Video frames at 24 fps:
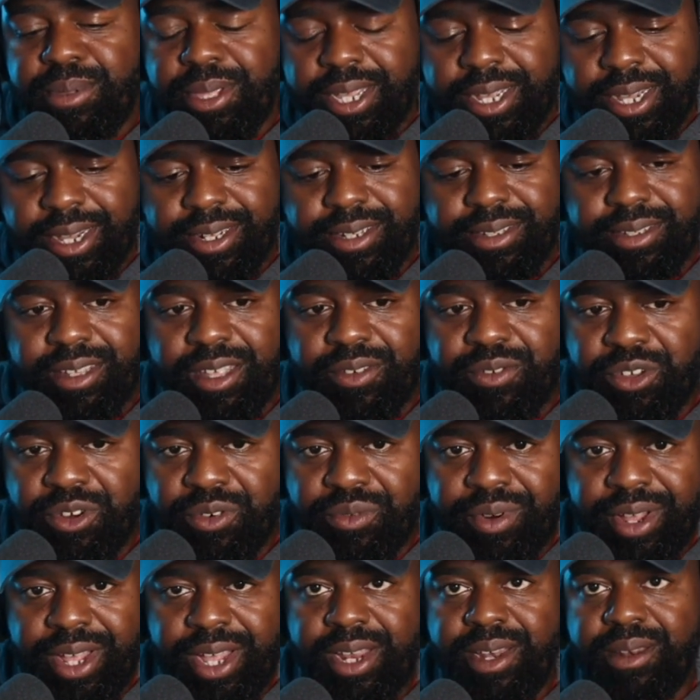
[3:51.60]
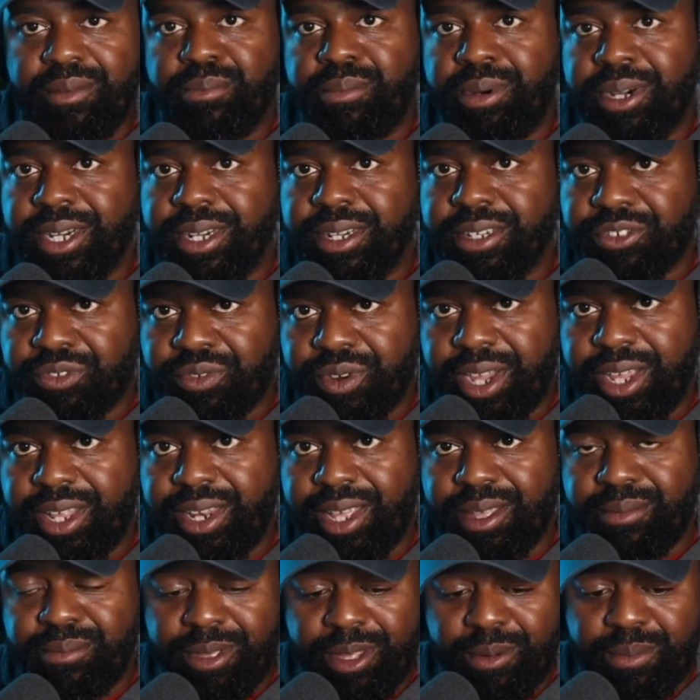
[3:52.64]
Because if you read books, right?
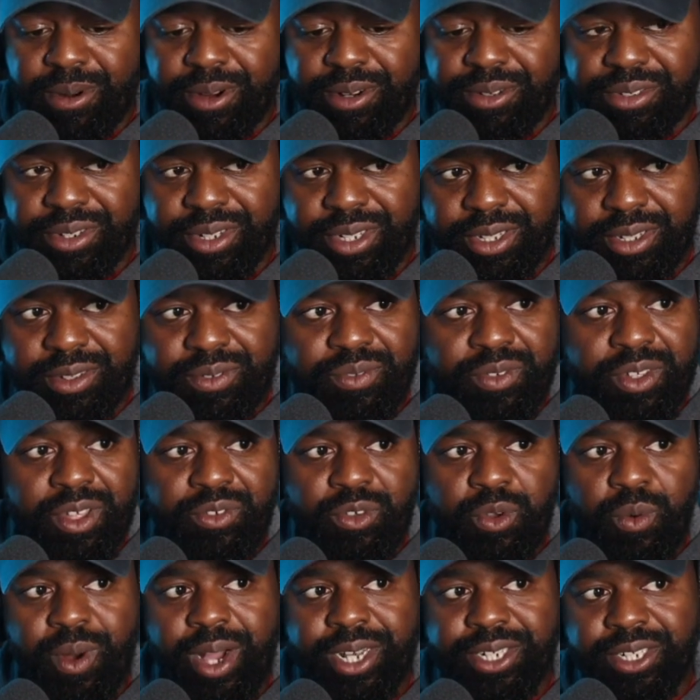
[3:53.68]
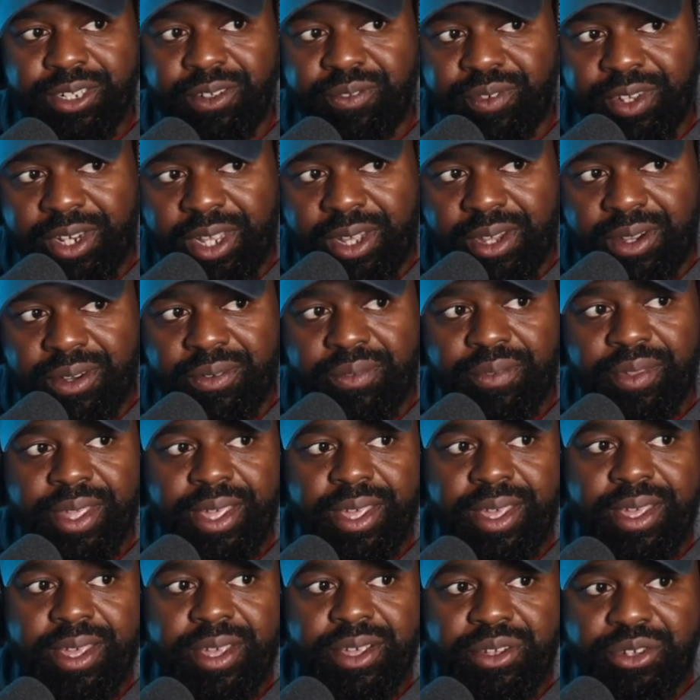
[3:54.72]
Like me personally, if you're watching a video,
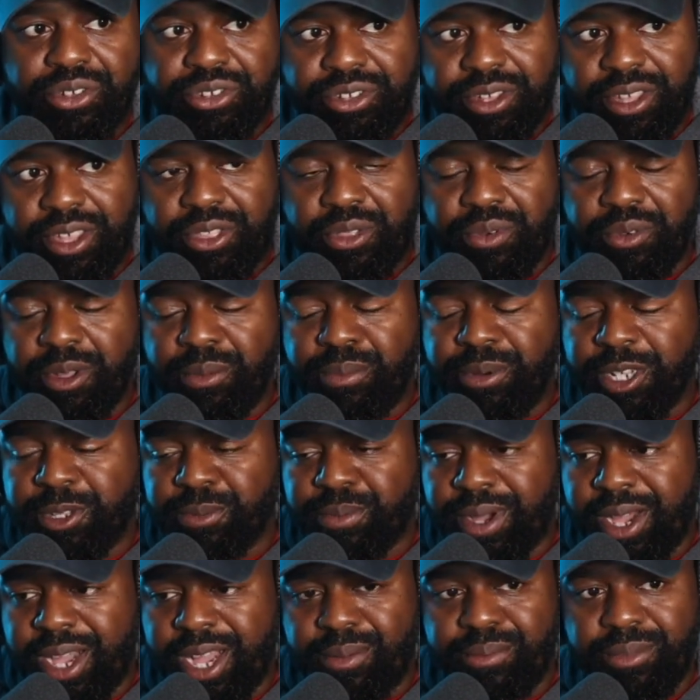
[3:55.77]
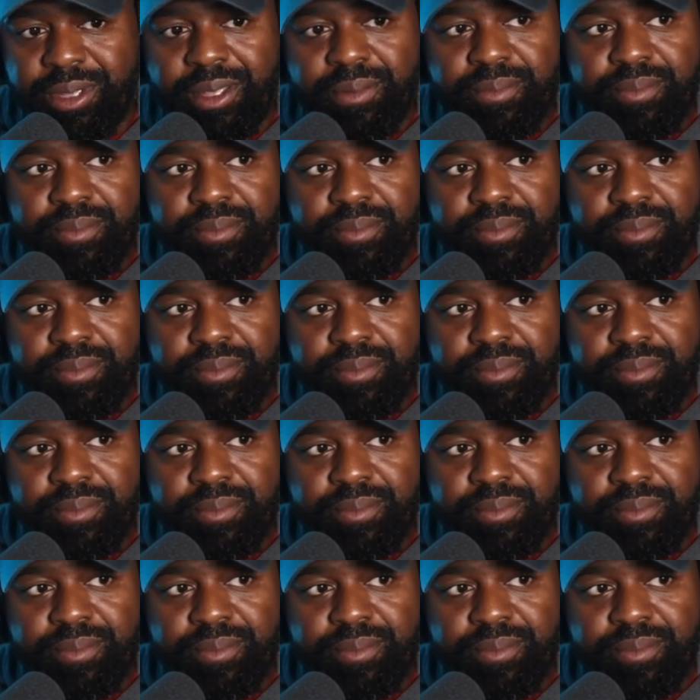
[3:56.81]
you see 3 books behind